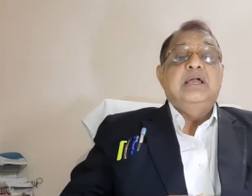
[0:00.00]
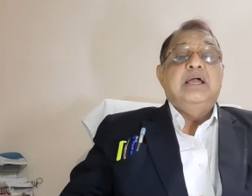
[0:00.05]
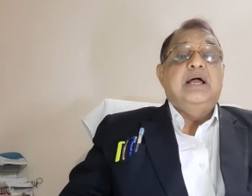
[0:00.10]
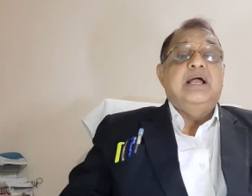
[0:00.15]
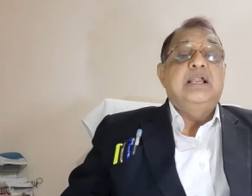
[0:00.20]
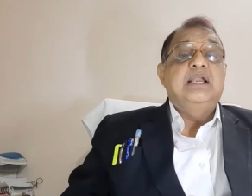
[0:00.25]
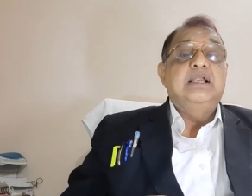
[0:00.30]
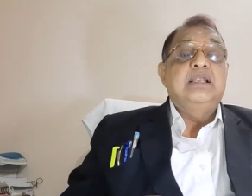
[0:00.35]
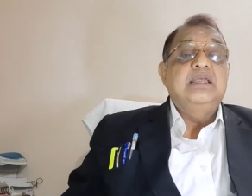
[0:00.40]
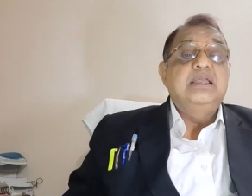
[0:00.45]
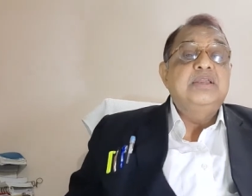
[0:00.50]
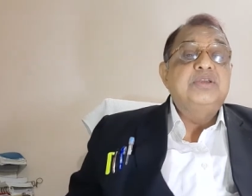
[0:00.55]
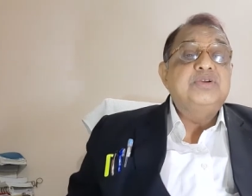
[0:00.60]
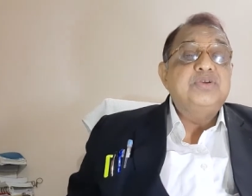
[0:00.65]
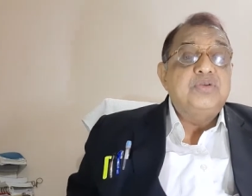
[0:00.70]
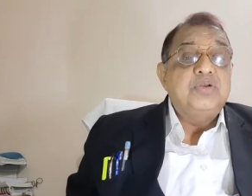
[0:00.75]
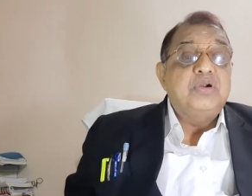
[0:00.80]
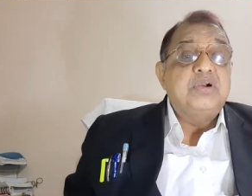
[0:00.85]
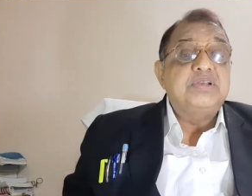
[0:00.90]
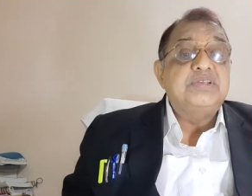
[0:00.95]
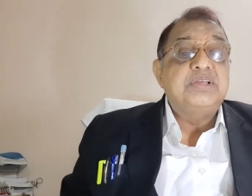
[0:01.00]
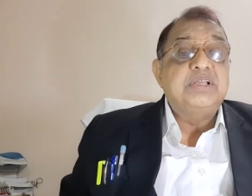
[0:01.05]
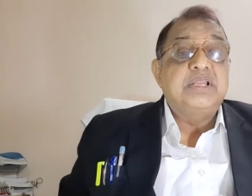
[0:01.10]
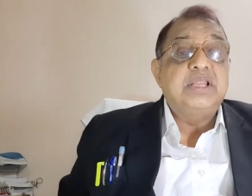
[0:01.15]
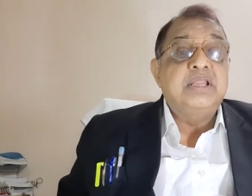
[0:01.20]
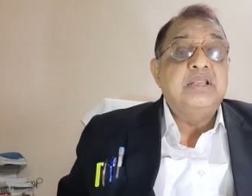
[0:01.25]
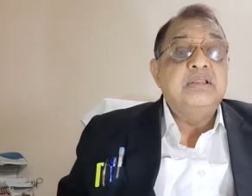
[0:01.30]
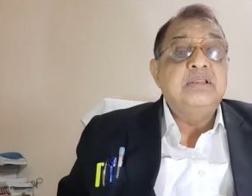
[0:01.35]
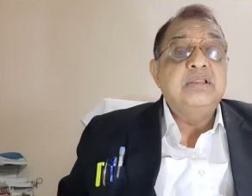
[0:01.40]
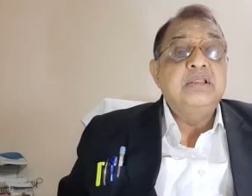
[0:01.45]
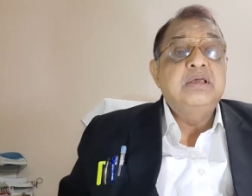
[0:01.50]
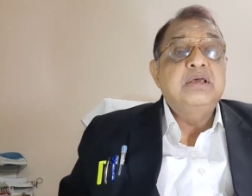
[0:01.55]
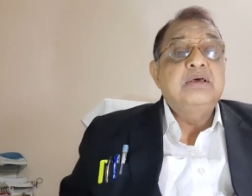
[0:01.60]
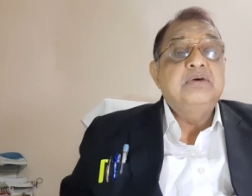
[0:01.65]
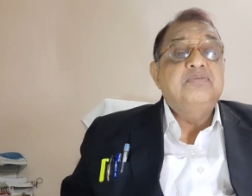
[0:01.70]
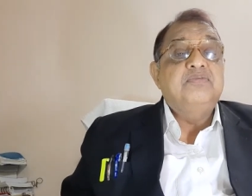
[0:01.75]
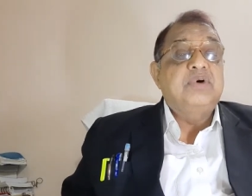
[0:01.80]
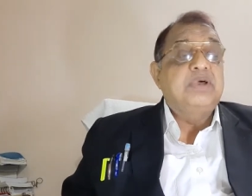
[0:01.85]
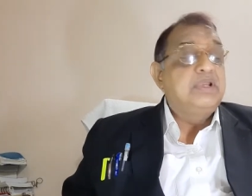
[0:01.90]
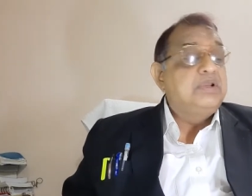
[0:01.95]
and you should not sit in
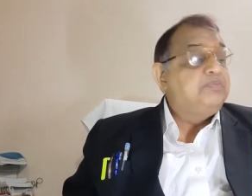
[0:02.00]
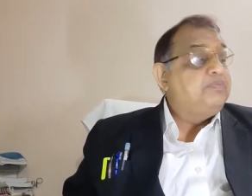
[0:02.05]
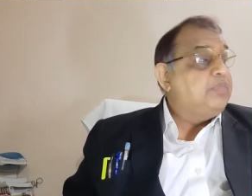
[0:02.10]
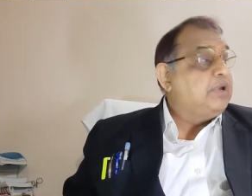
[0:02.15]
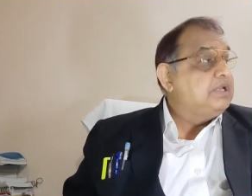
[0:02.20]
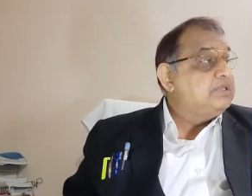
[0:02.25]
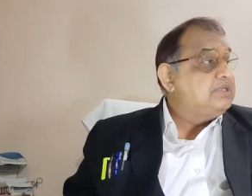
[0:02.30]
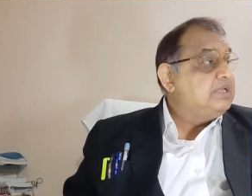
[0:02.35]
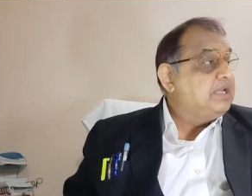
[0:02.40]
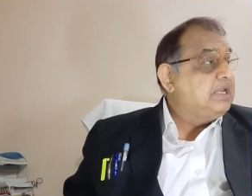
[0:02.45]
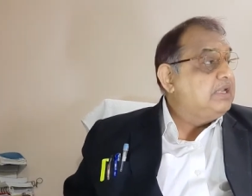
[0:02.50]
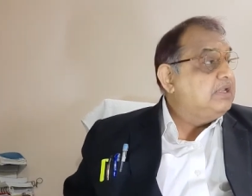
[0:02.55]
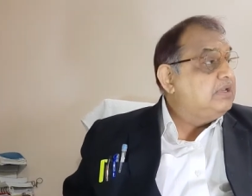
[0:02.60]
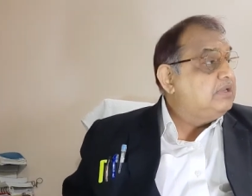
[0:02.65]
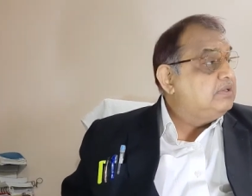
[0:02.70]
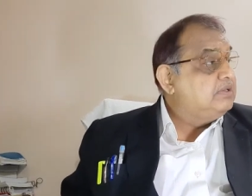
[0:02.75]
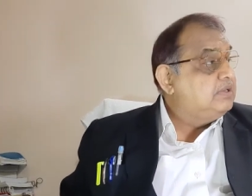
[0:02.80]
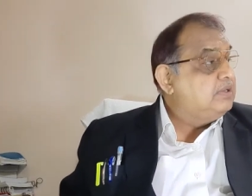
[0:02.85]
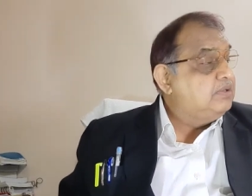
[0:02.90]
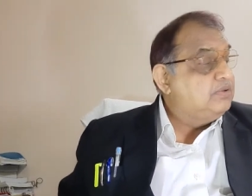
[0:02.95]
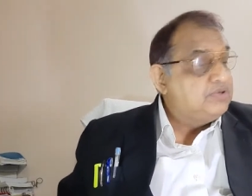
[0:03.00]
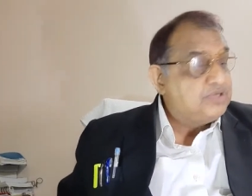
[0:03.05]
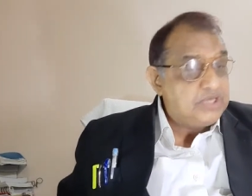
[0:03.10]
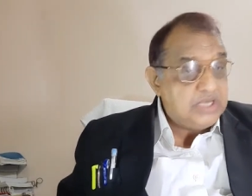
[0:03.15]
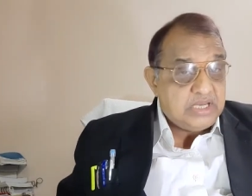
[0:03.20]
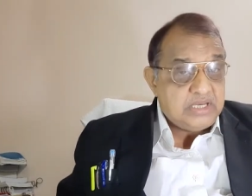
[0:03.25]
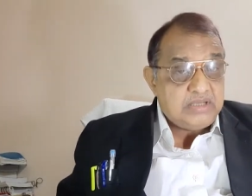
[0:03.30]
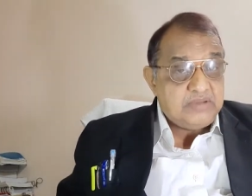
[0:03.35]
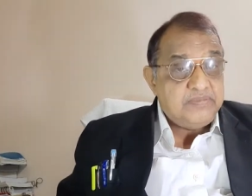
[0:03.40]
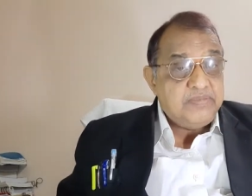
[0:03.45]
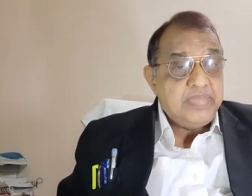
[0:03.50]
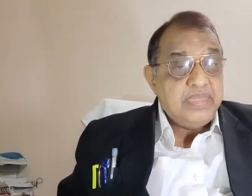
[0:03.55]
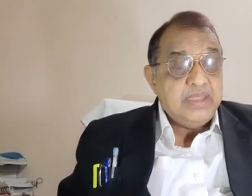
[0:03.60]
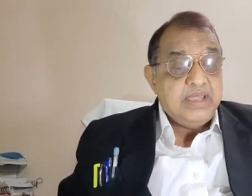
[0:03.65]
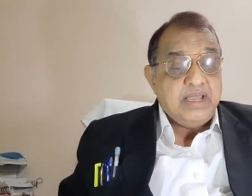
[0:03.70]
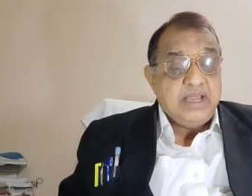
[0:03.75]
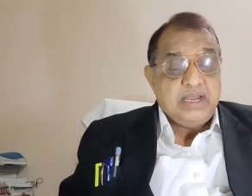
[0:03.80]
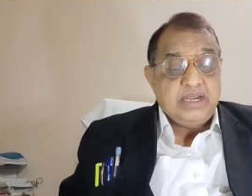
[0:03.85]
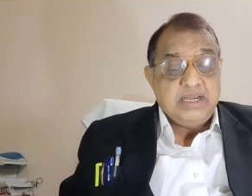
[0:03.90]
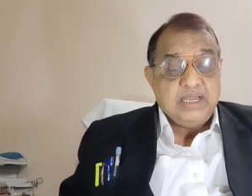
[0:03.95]
for passing any resolution,
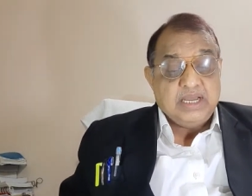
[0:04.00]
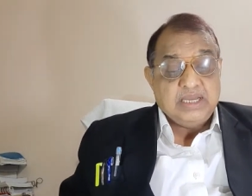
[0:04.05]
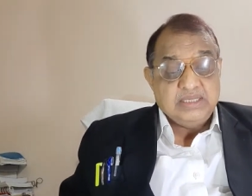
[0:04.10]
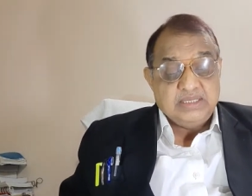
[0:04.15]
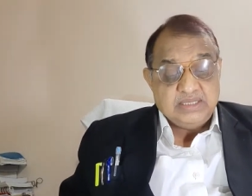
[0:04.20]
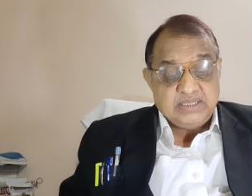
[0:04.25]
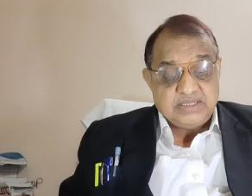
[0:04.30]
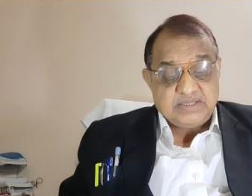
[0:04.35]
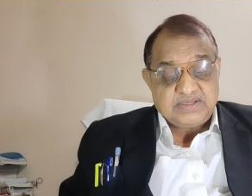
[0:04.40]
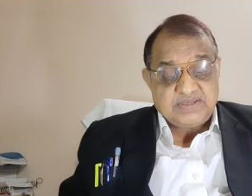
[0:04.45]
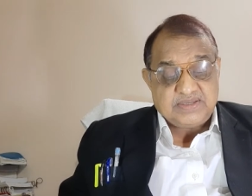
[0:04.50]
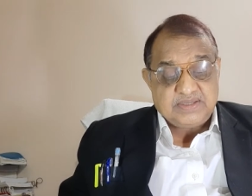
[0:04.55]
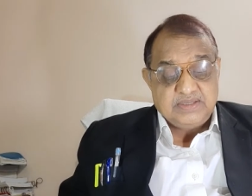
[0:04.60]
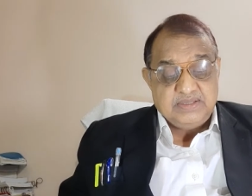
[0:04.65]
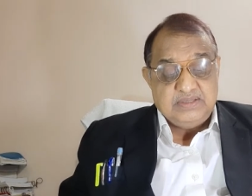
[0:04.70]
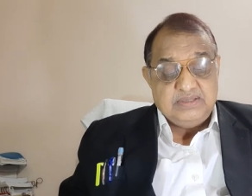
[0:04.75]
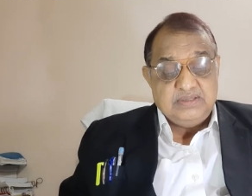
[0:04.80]
and others